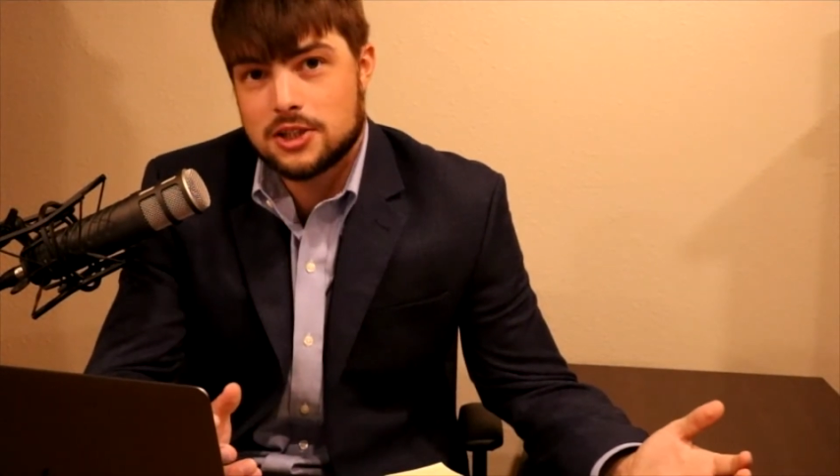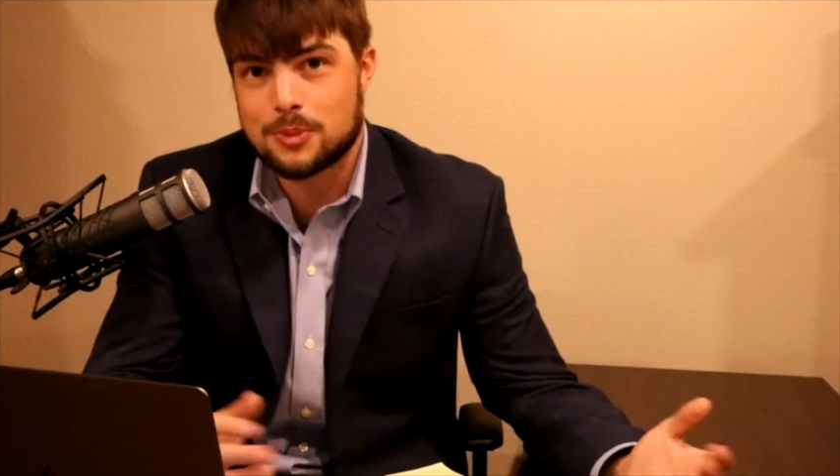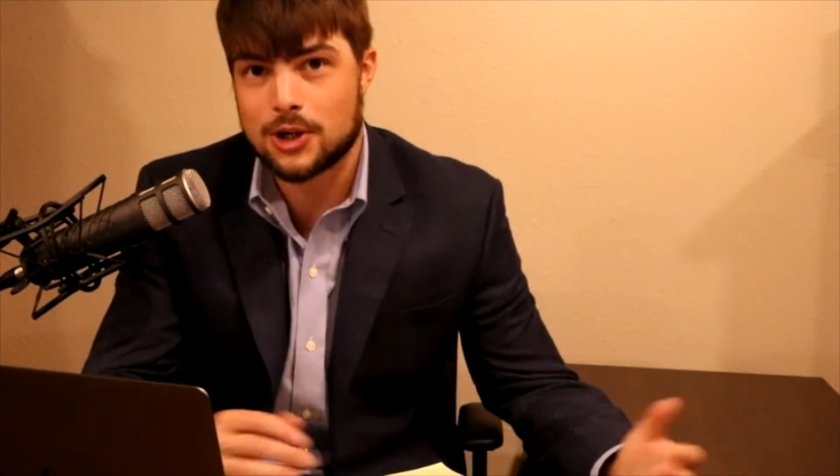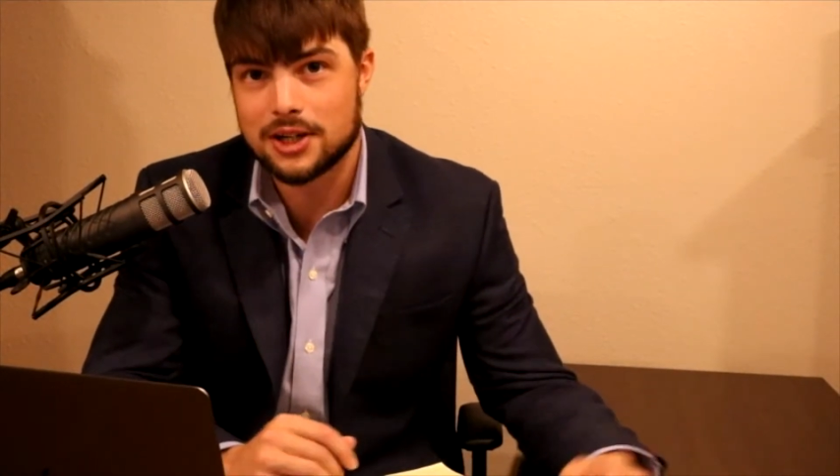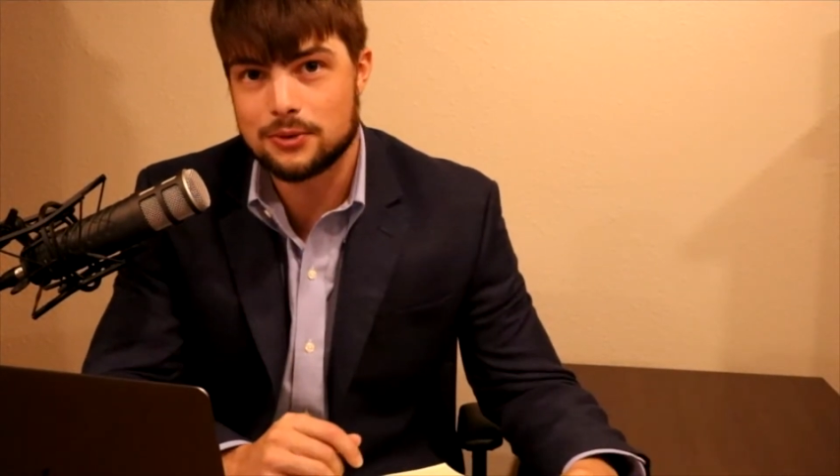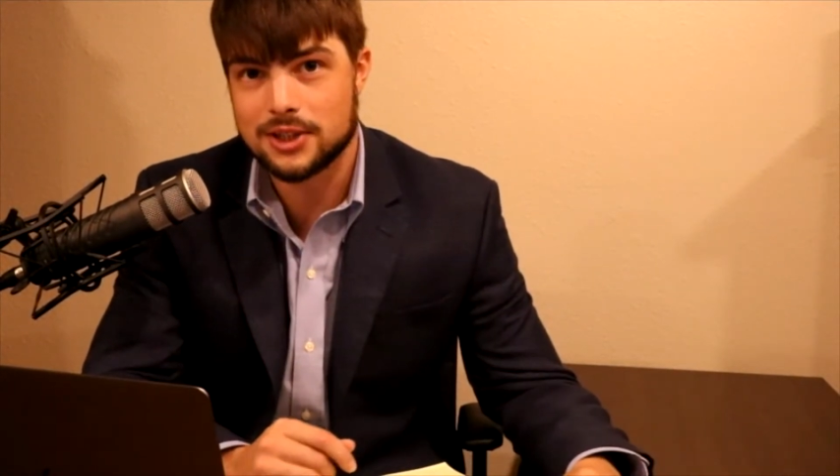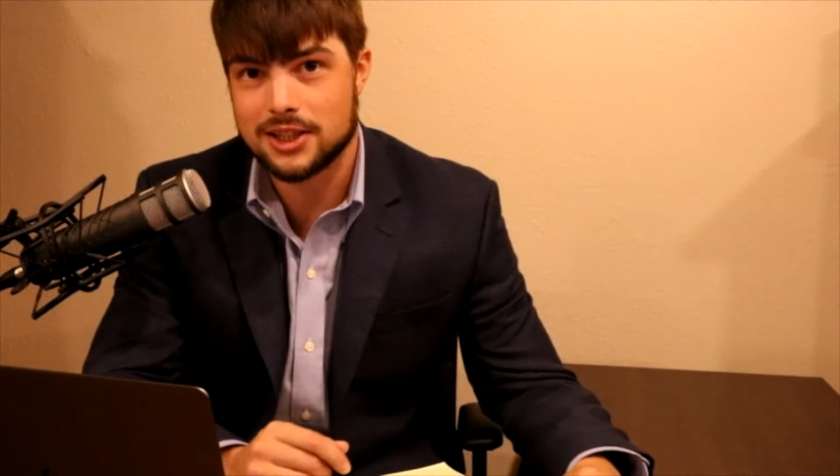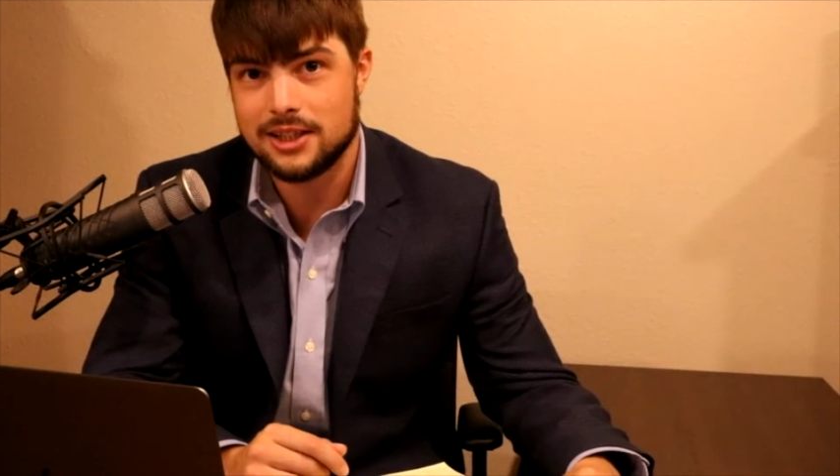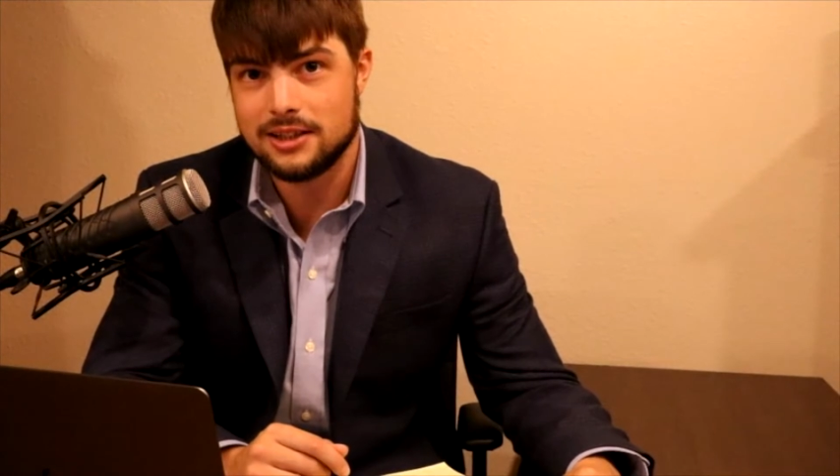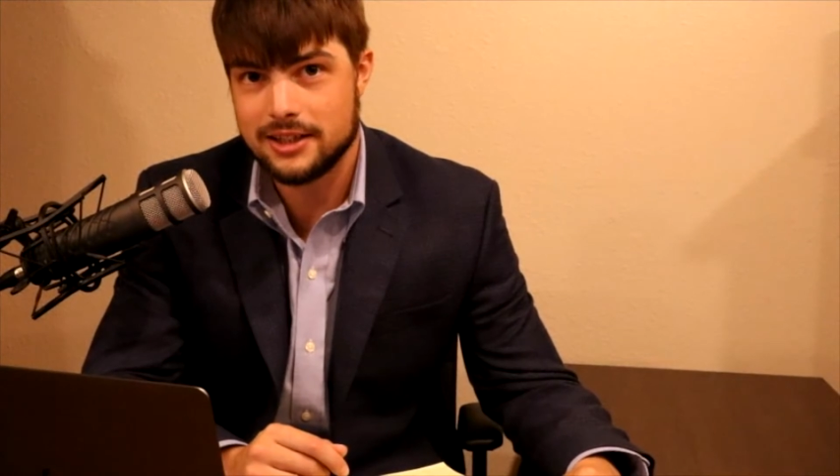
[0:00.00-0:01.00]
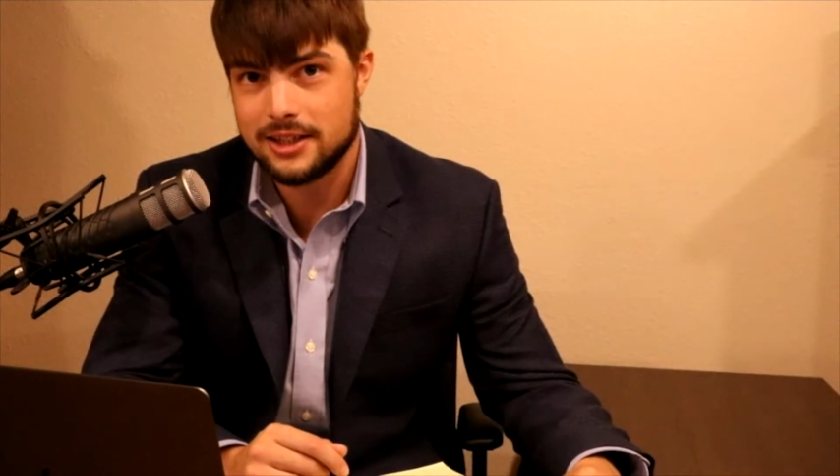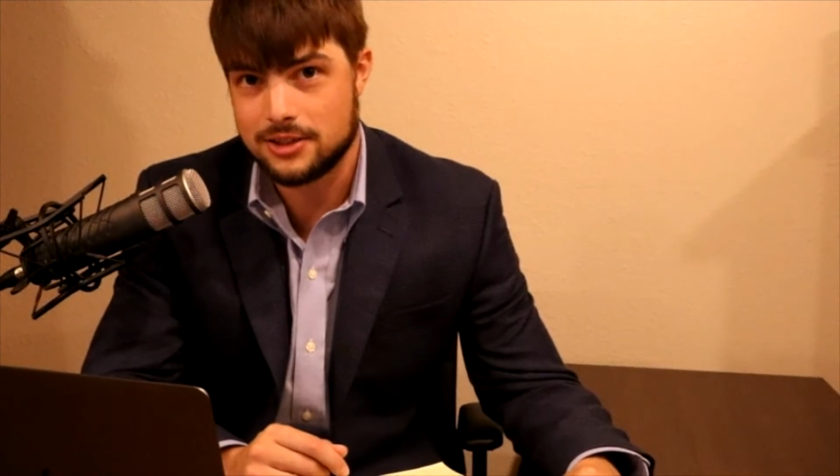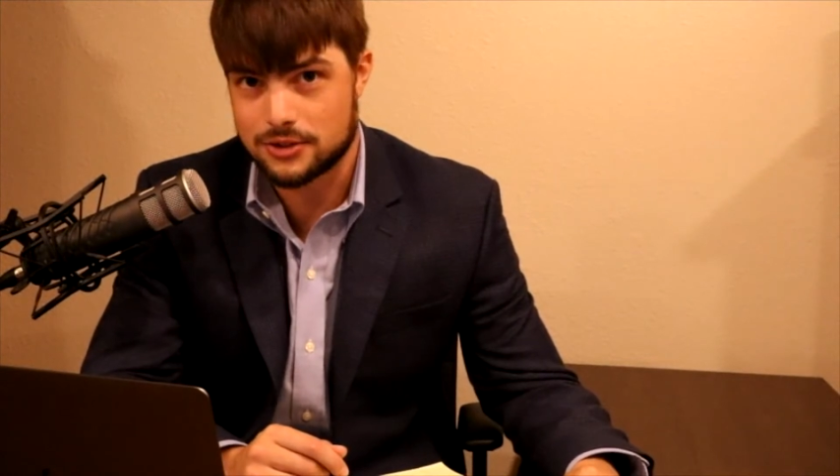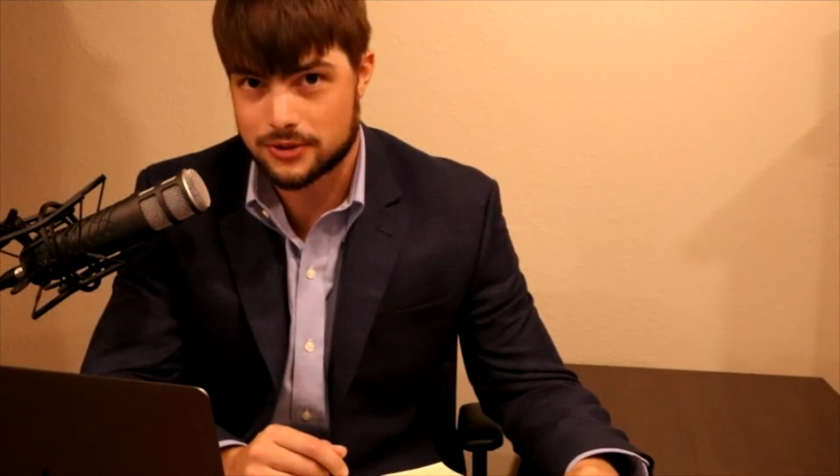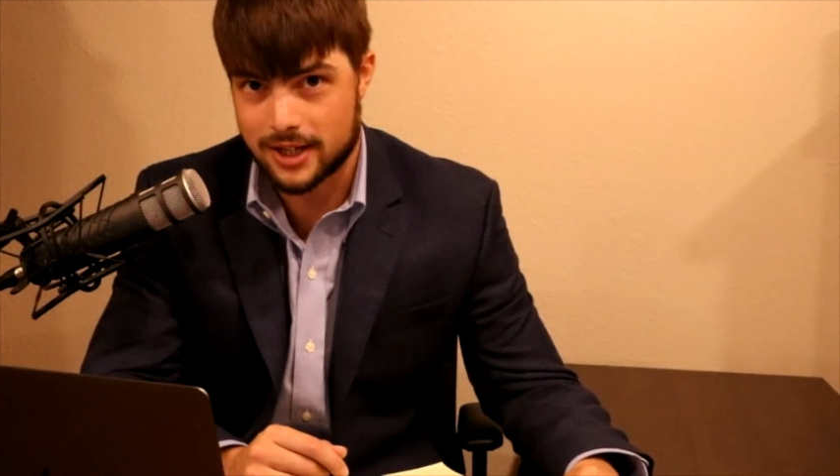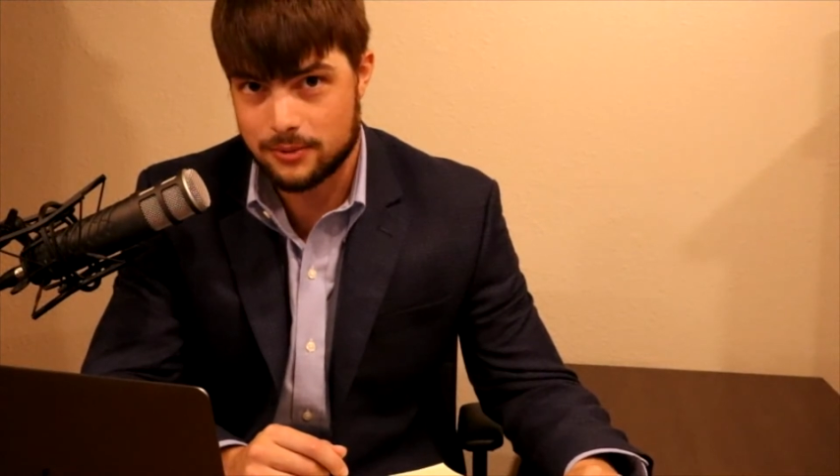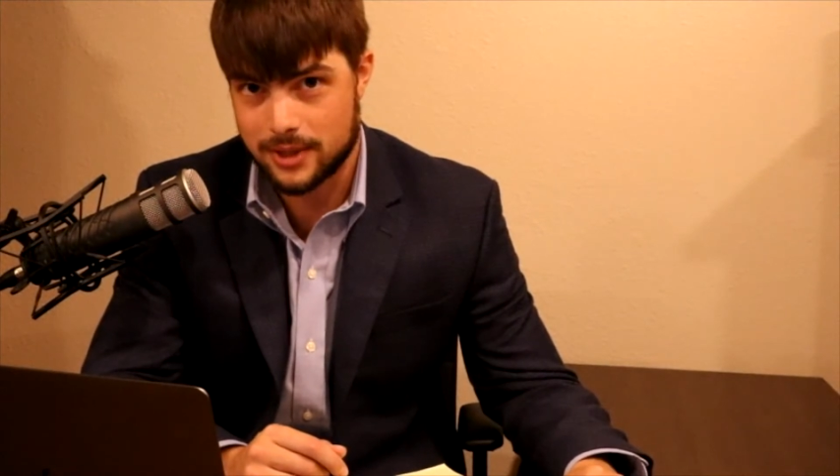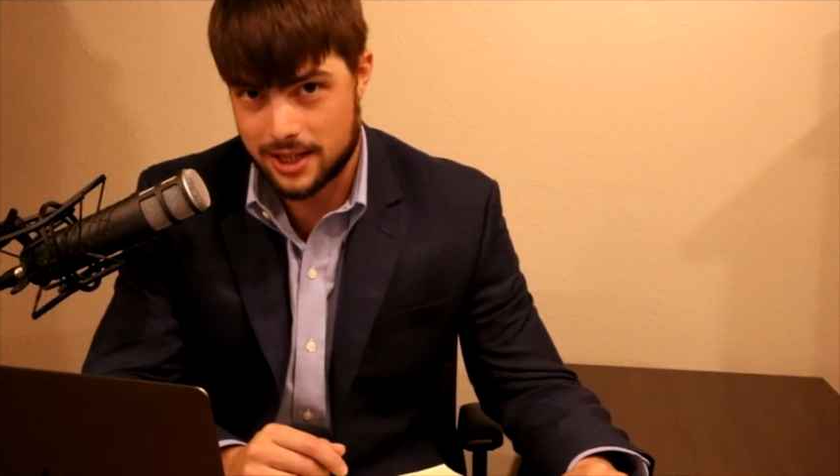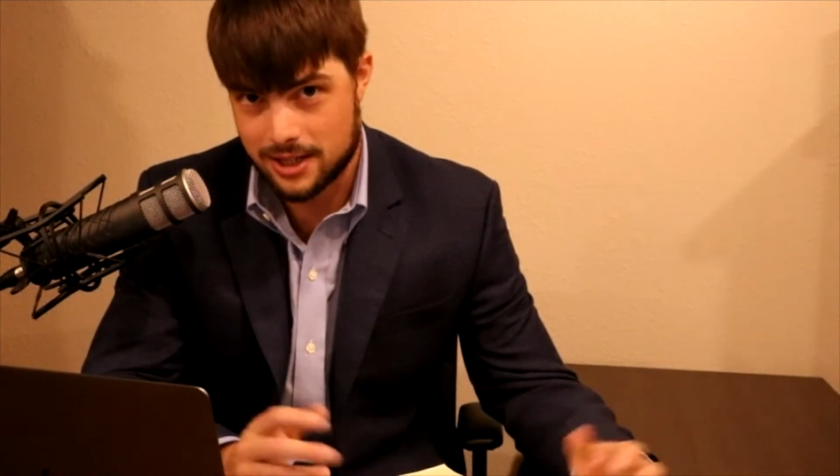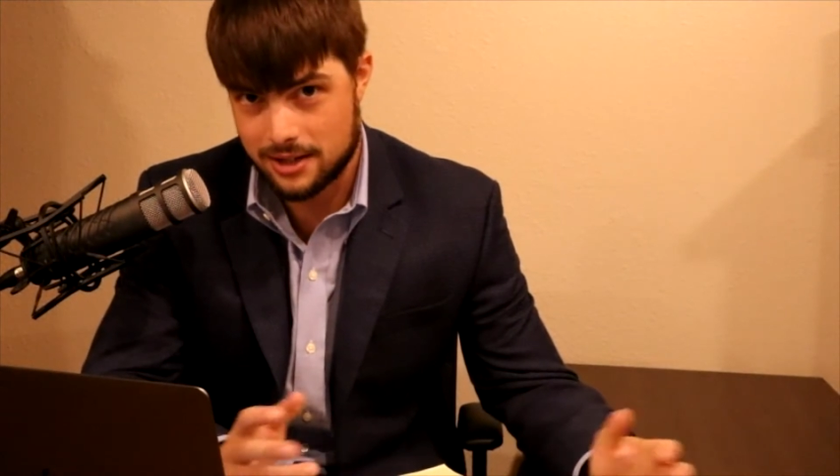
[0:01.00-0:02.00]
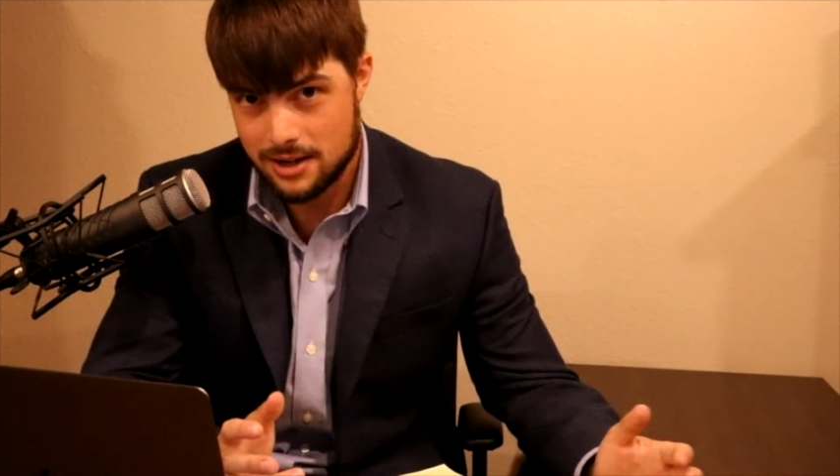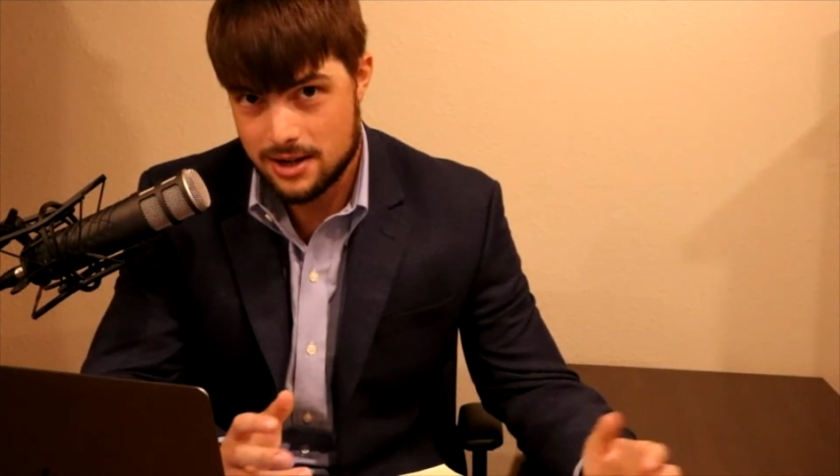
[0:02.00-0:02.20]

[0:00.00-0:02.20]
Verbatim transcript: party really is, right? We can't